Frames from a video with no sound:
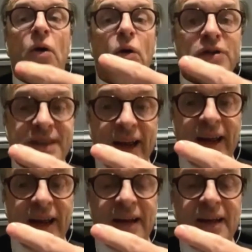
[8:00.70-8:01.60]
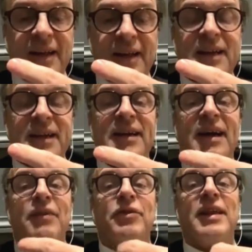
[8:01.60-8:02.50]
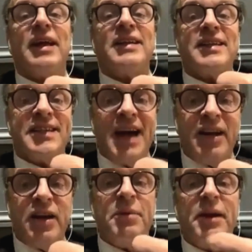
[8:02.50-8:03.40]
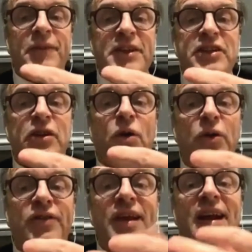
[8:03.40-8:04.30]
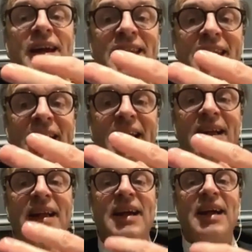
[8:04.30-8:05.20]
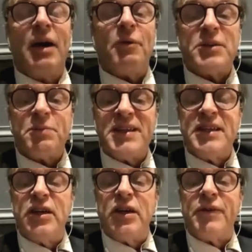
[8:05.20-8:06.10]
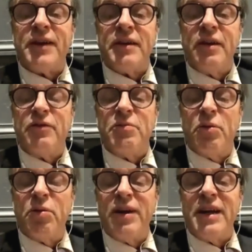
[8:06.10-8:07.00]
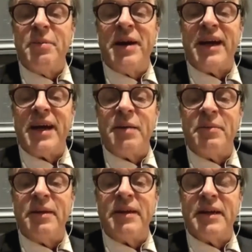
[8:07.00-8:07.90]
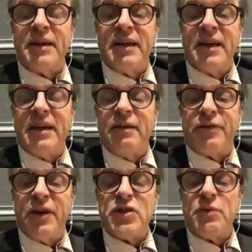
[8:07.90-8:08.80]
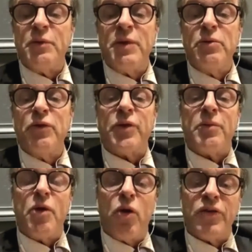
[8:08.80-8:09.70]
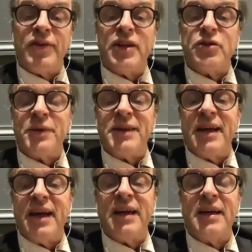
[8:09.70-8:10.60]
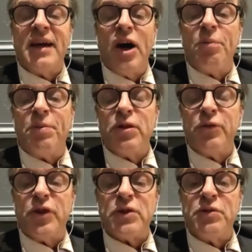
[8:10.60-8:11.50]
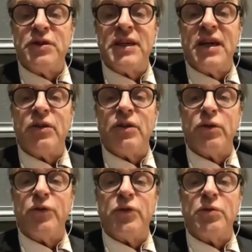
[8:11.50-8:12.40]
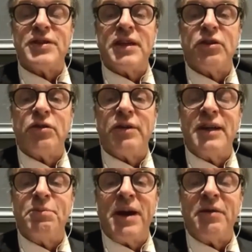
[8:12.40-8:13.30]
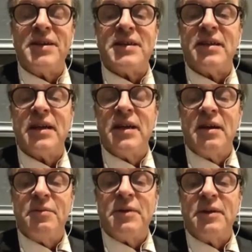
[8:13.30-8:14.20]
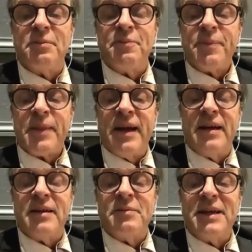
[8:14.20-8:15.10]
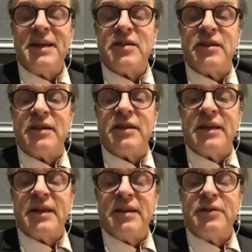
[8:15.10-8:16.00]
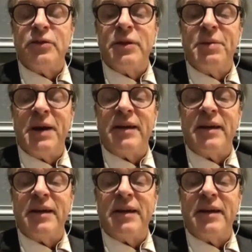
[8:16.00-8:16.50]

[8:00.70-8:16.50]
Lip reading: wholesale. After that, designer, manufacturing, wholesale, retail. I was president of Montblanc in America and in France. When we moved from wholesale to retail, I opened the first boutique on Rue du Faubourg Saint-Honoré in Paris and Madison Avenue in